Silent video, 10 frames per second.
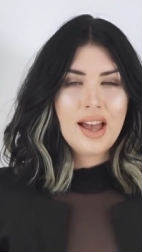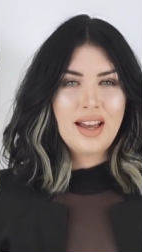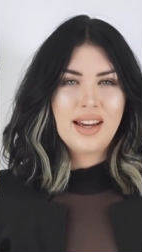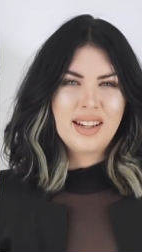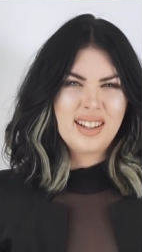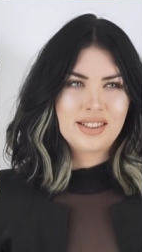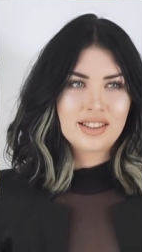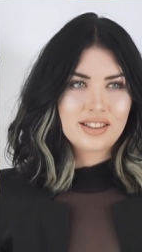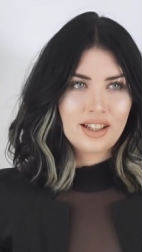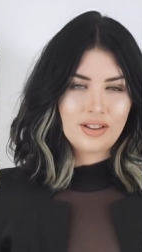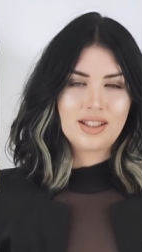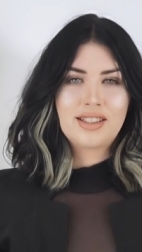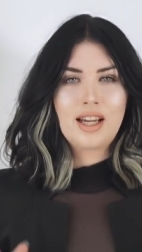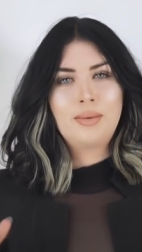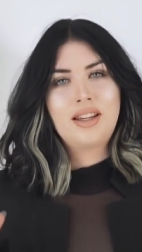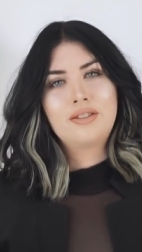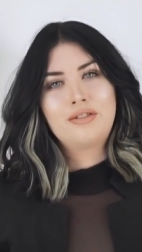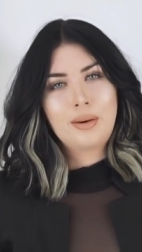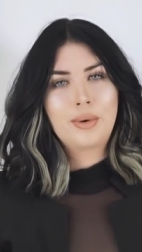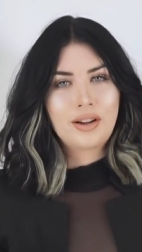and it's just never the same like the
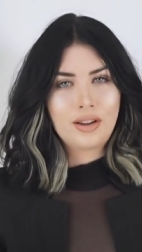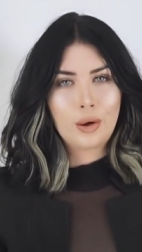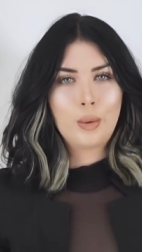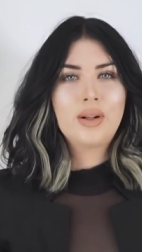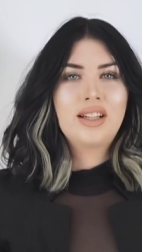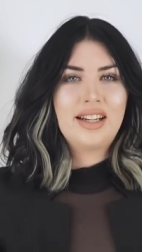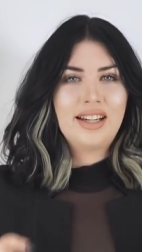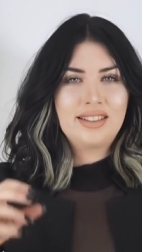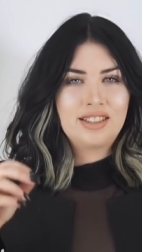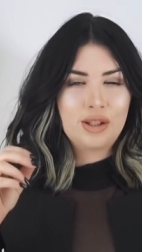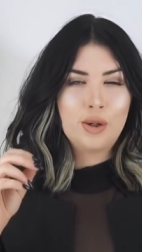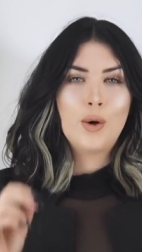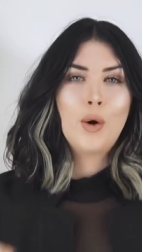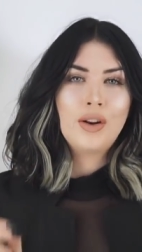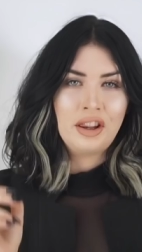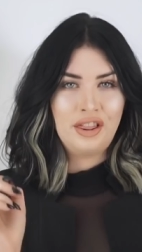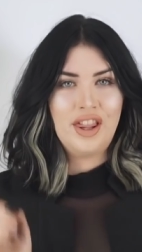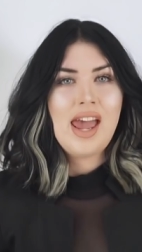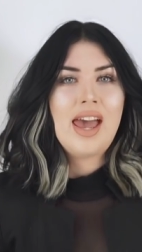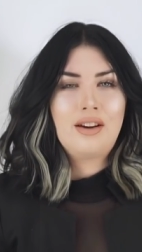fabric and the quality it's just not
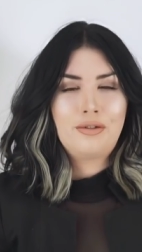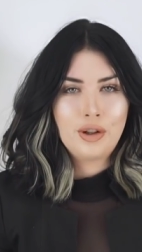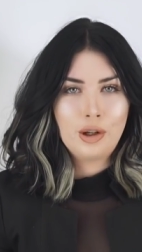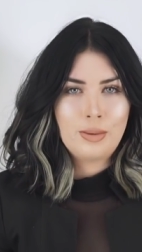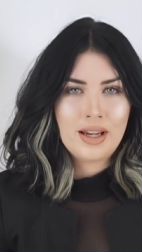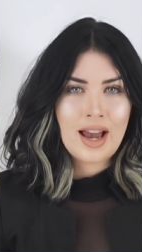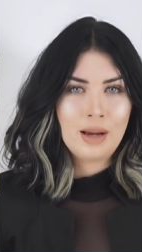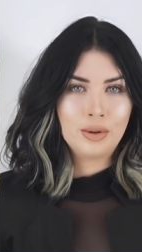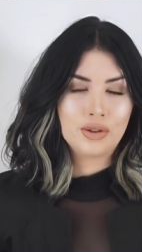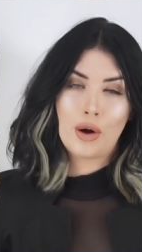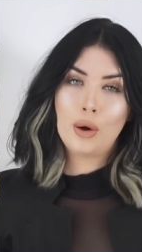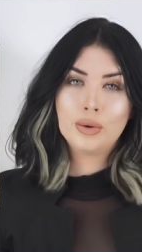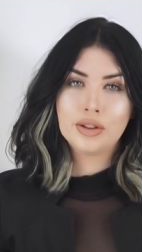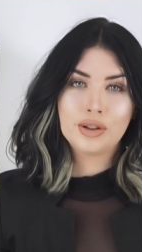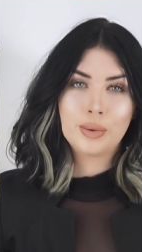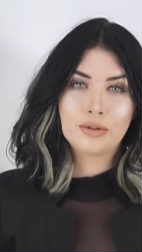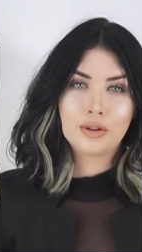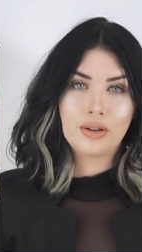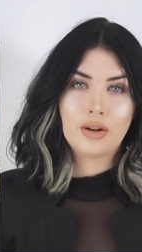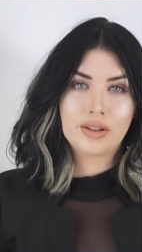there for you to be able to hold on to it
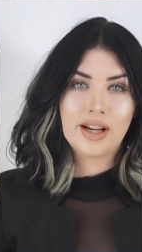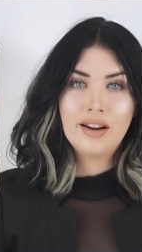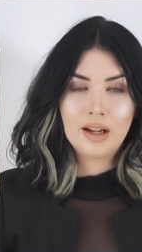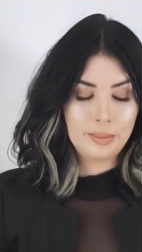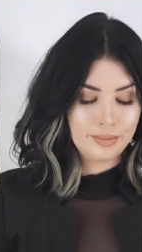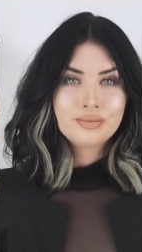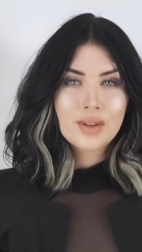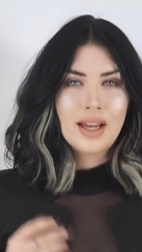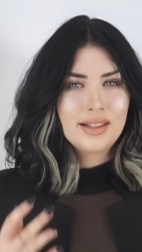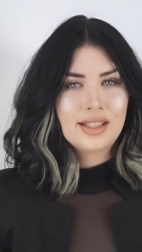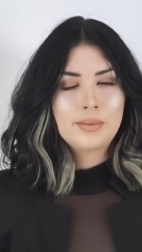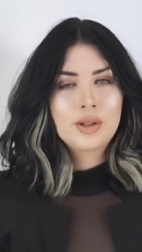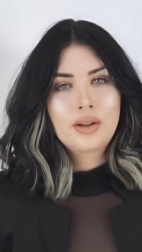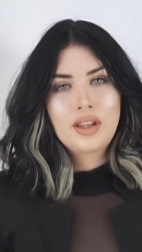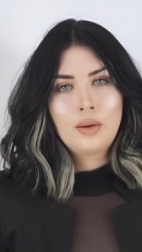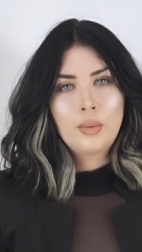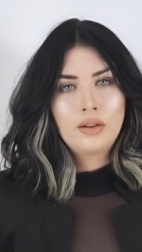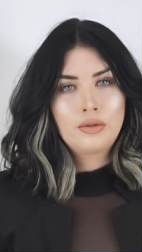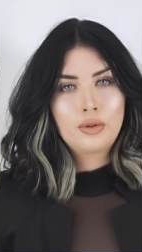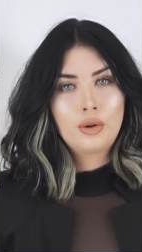for a long time and the same sort of thing
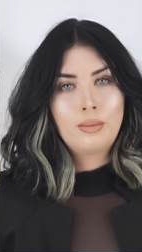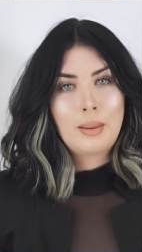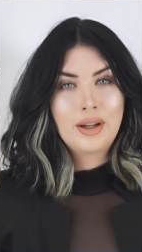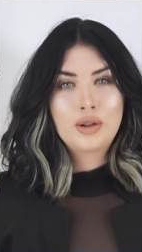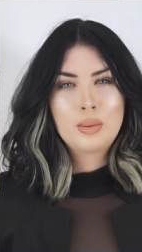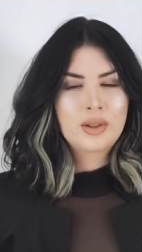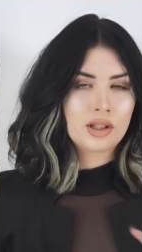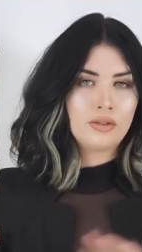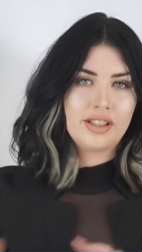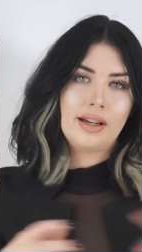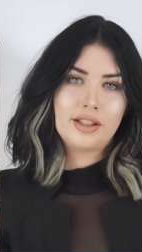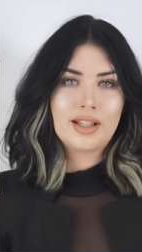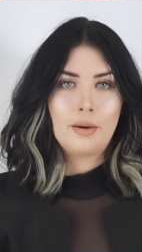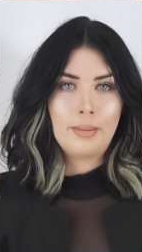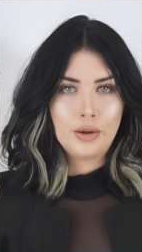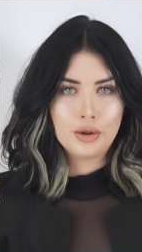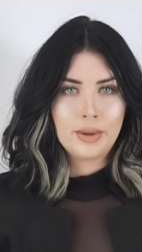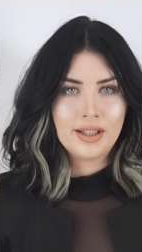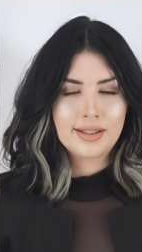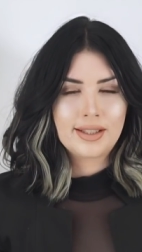went for my bedroom because obviously I just had a bedroom
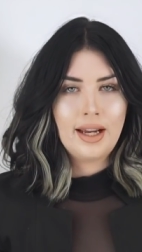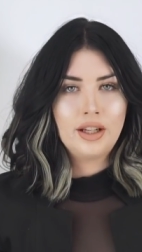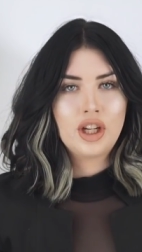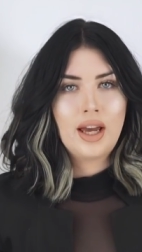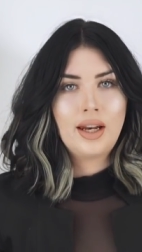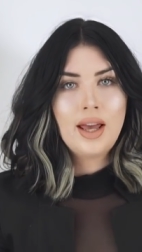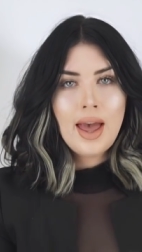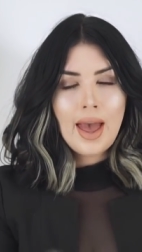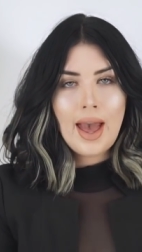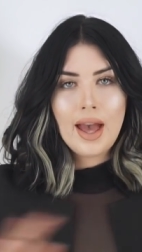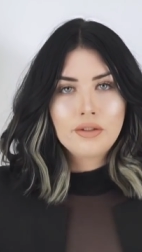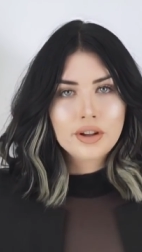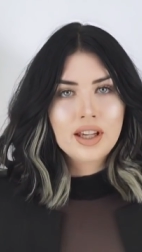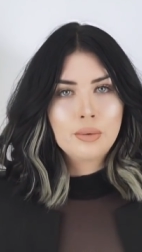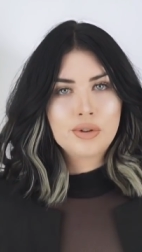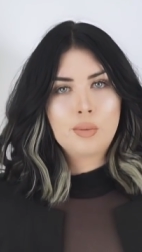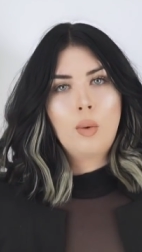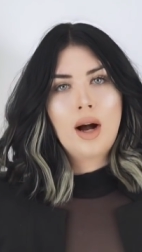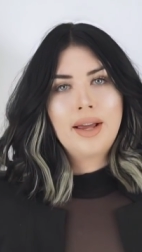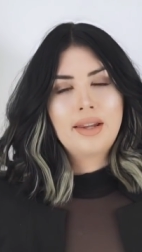at this stage and everything was
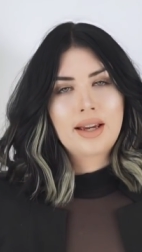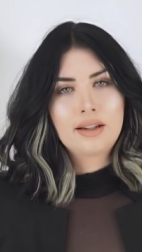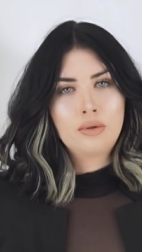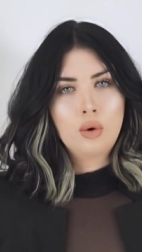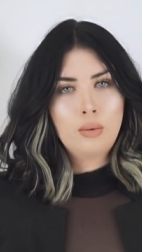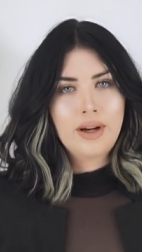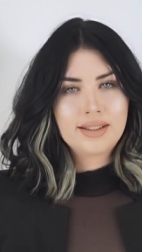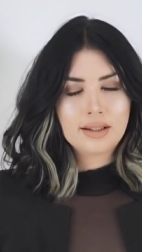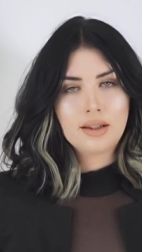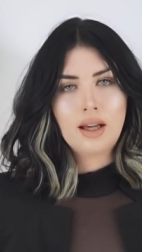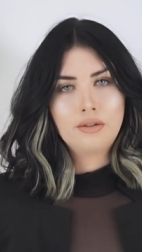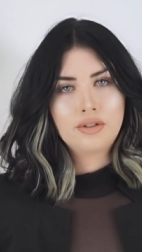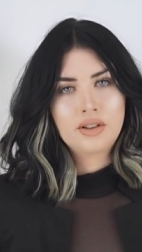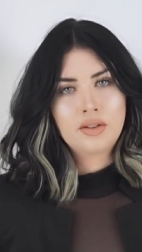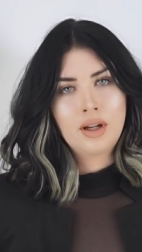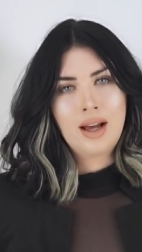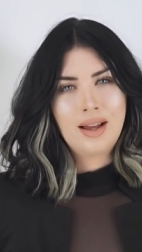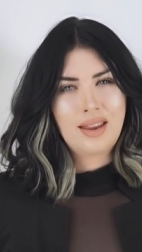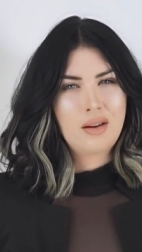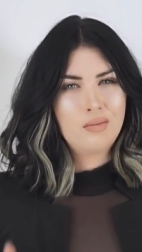white like I've always loved
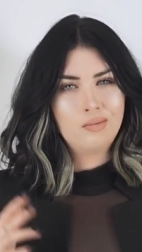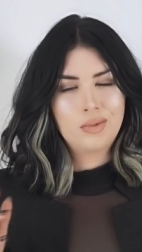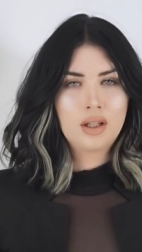uh, that